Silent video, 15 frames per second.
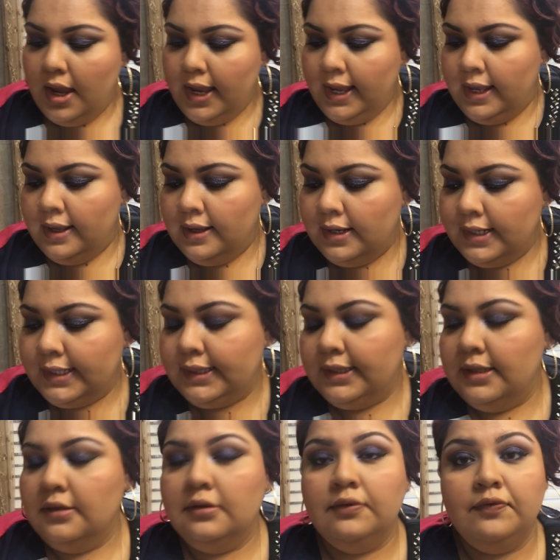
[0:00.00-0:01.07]
And I
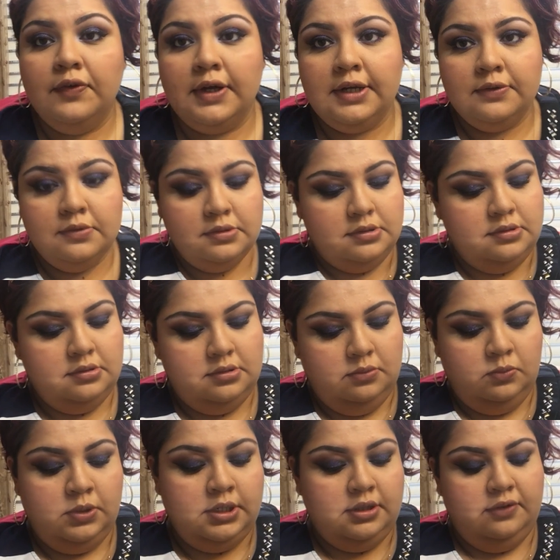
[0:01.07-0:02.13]
think the final,
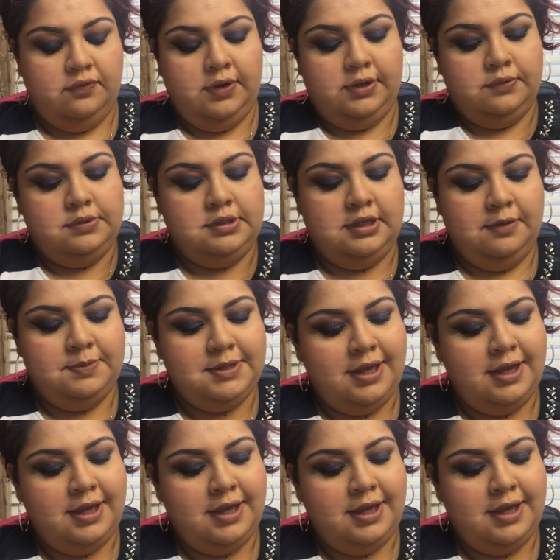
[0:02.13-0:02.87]
one of the final steps,